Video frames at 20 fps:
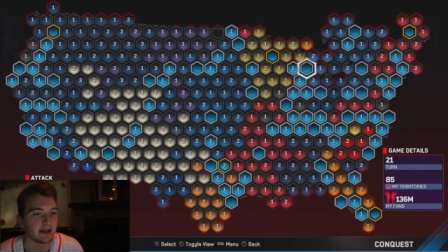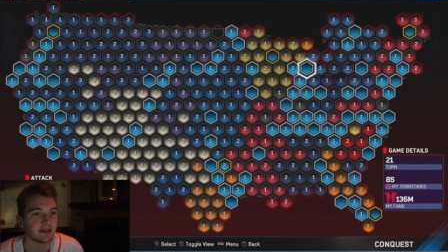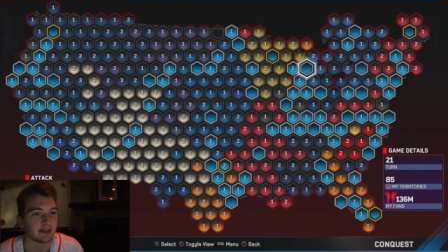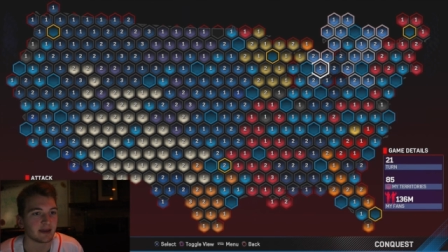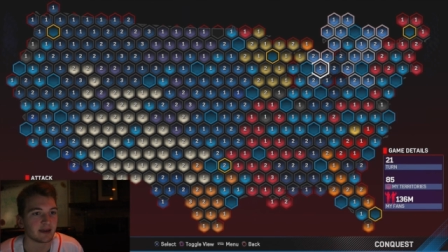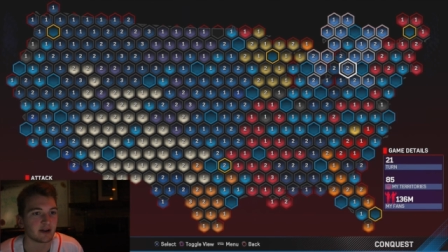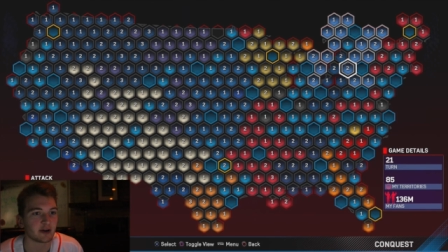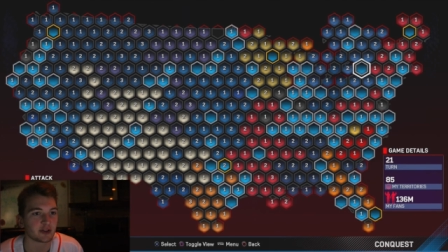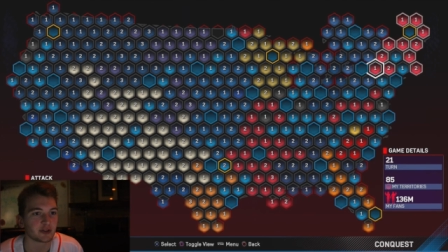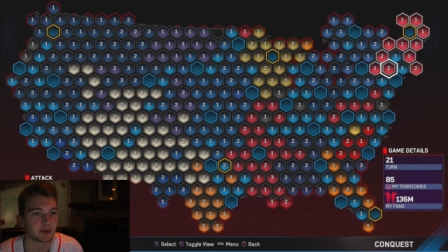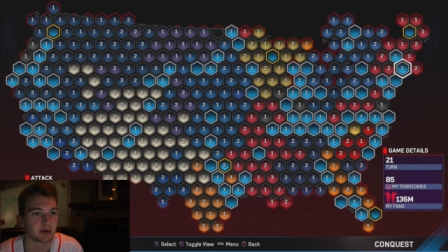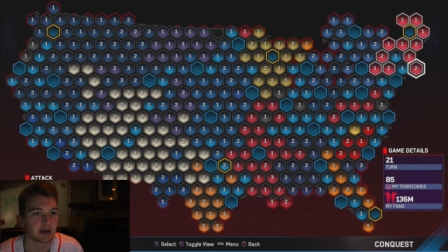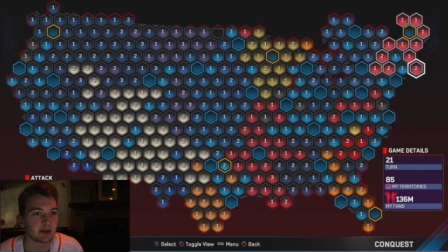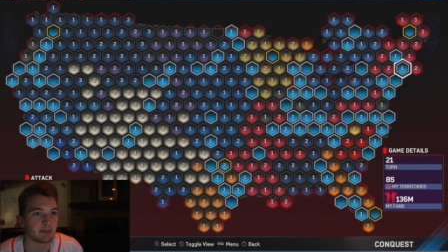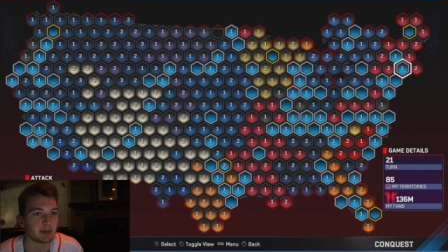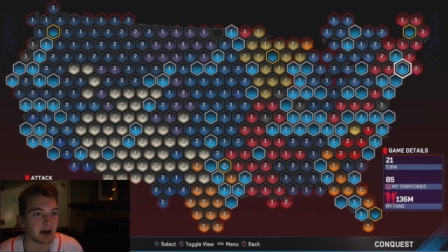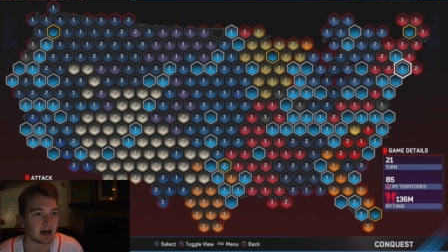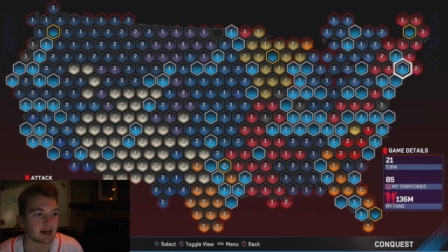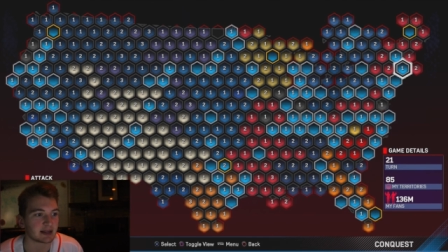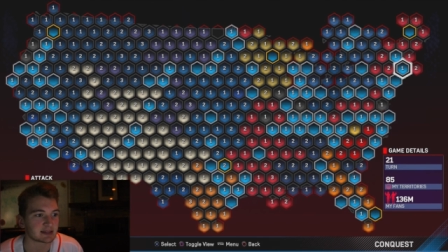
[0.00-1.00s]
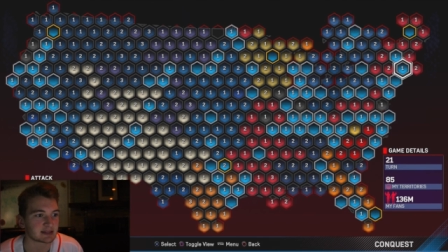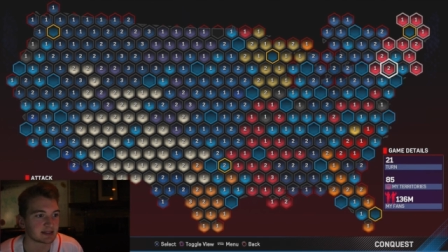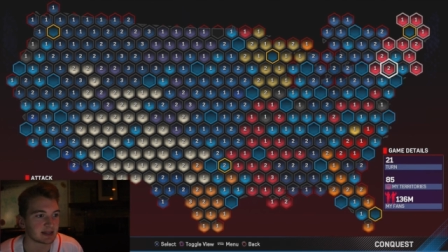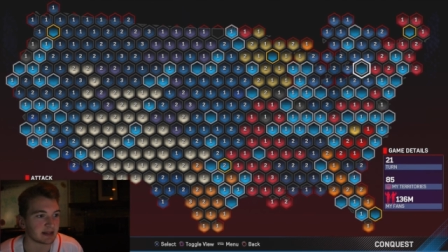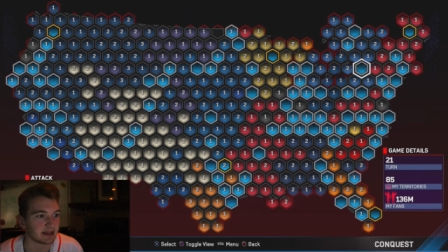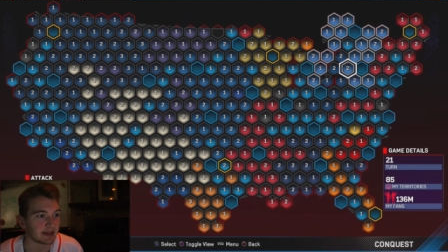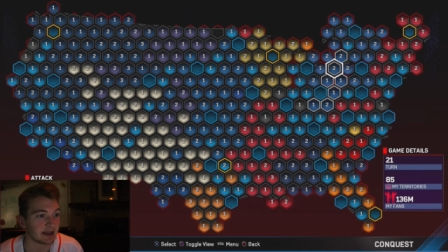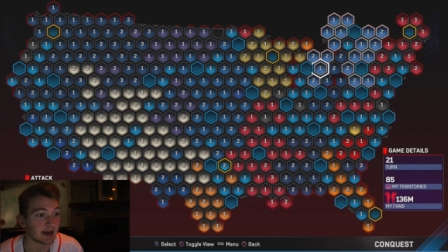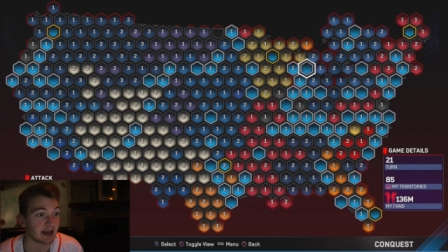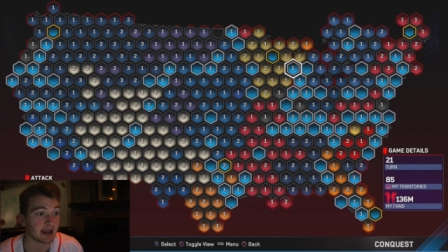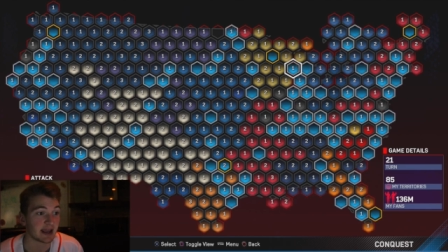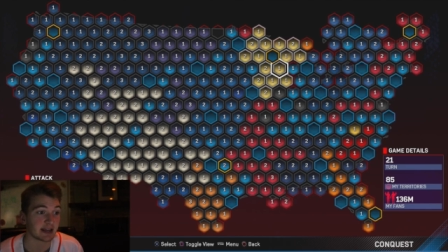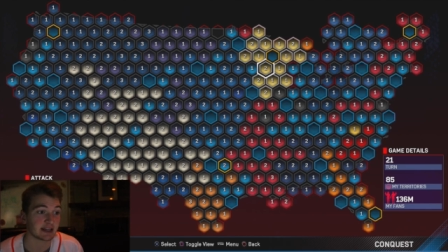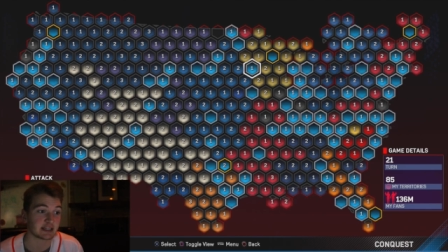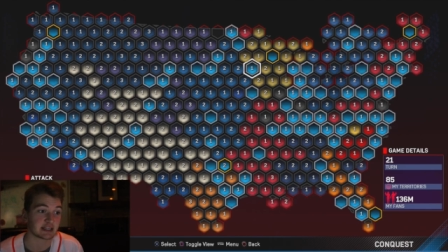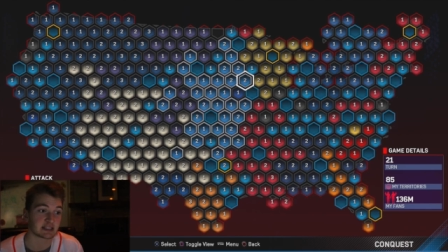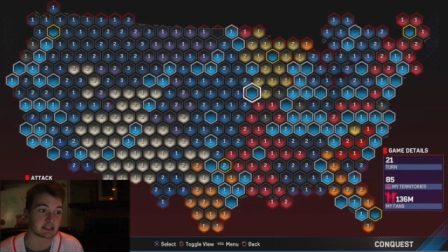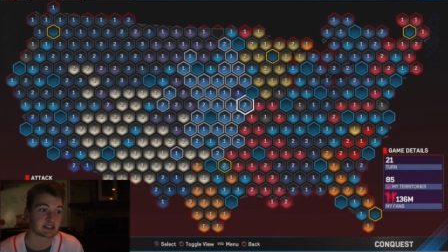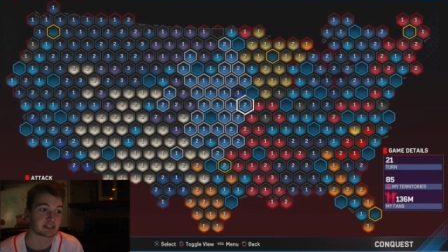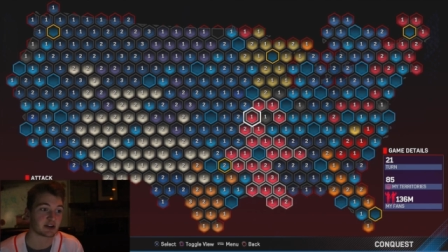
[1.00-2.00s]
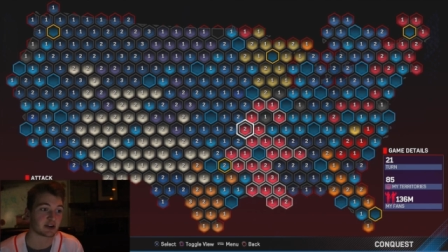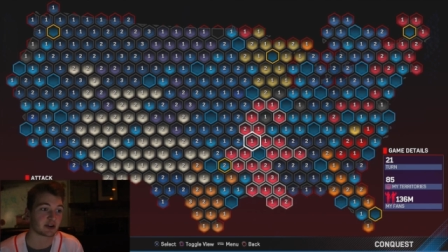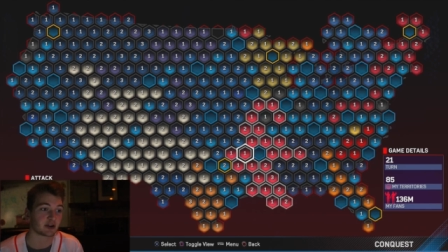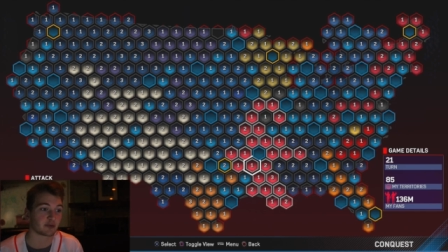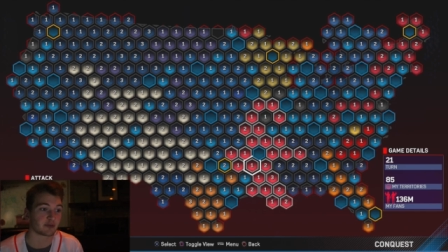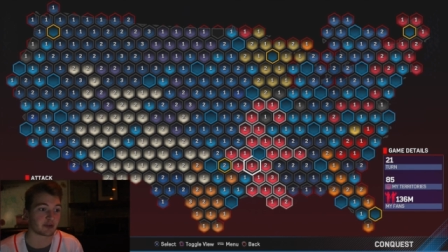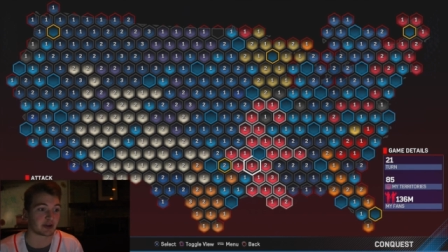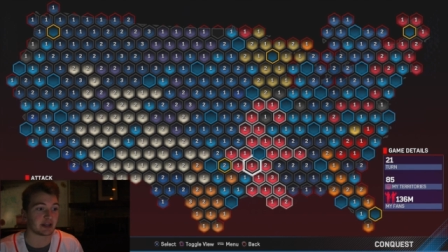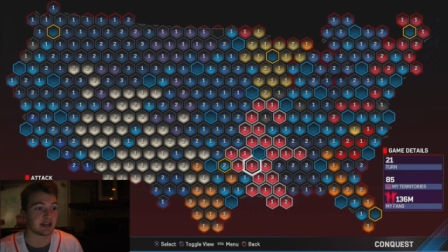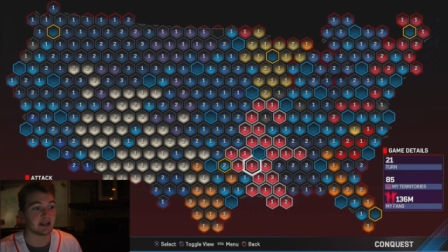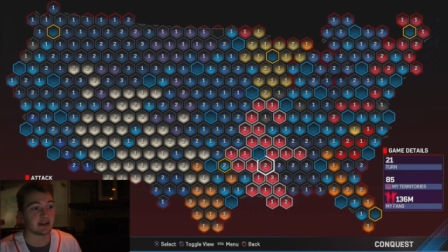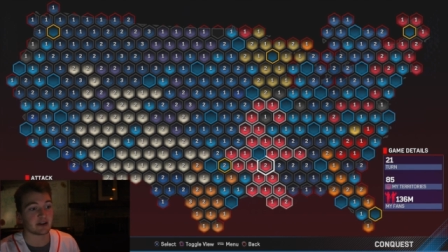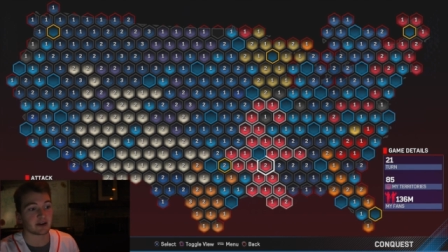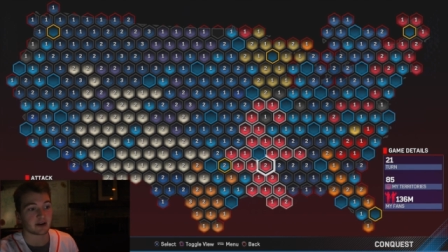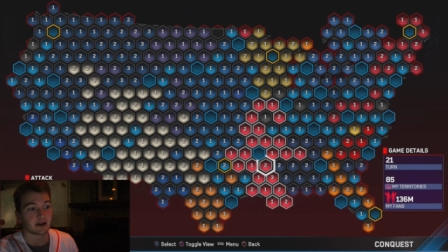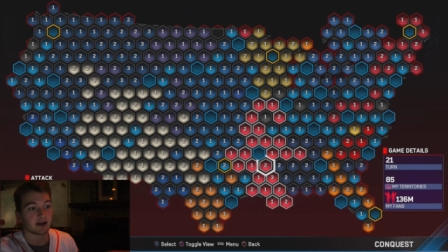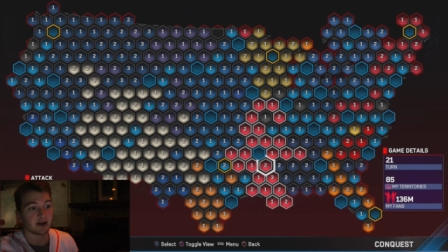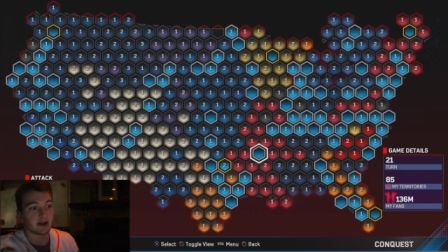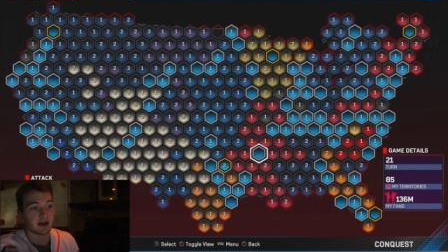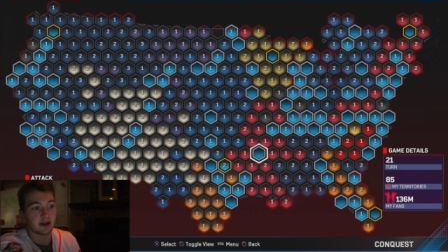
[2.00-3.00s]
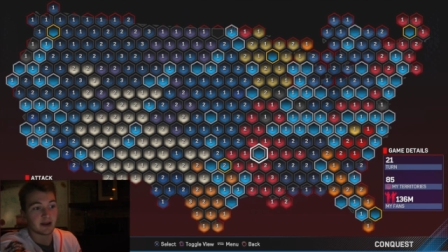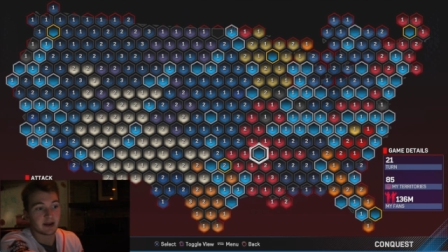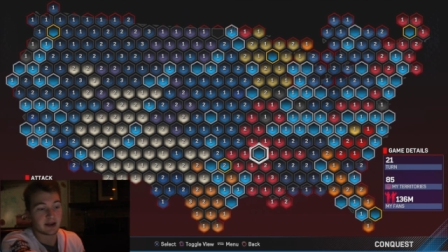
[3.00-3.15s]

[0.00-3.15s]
then all the way to Boston. Then I had to start over here,